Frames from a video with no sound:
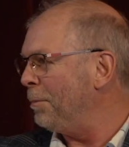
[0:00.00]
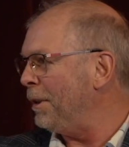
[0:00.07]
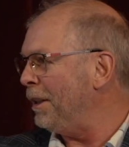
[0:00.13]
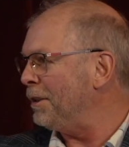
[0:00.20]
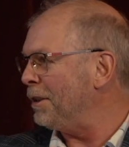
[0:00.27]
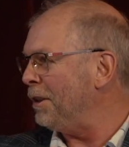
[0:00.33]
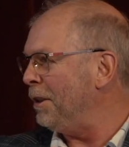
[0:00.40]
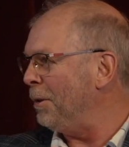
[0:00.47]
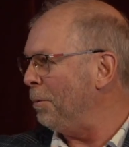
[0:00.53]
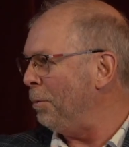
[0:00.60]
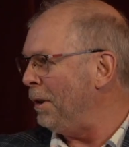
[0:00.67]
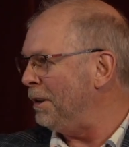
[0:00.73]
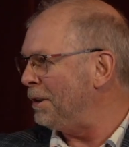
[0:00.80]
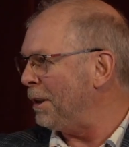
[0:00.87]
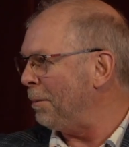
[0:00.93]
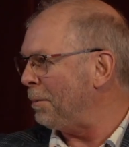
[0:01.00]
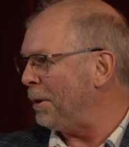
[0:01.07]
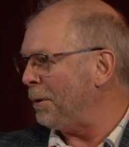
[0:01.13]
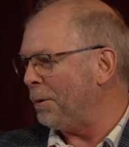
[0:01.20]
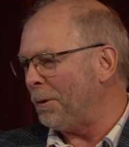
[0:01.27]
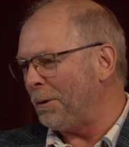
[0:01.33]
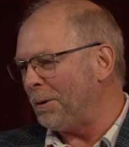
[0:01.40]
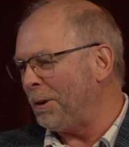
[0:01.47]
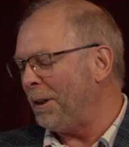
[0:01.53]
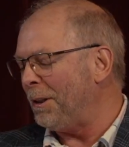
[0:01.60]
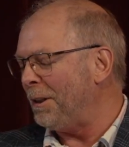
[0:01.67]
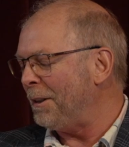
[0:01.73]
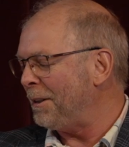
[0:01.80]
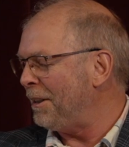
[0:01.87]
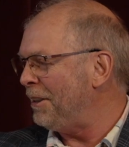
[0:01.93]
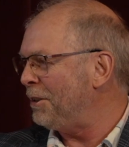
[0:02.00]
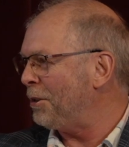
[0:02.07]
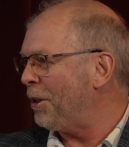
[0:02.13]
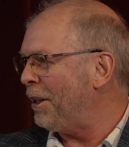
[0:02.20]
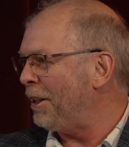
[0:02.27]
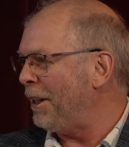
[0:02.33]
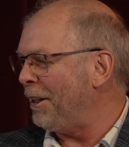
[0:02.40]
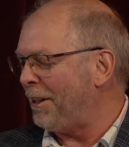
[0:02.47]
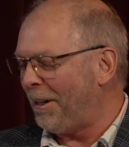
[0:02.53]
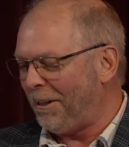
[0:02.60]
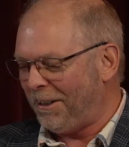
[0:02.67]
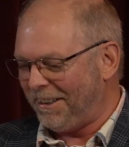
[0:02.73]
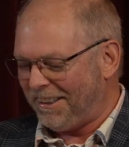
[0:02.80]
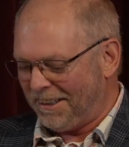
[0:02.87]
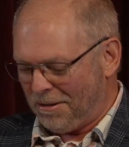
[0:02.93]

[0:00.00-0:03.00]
potentially win something or get a get a try again card.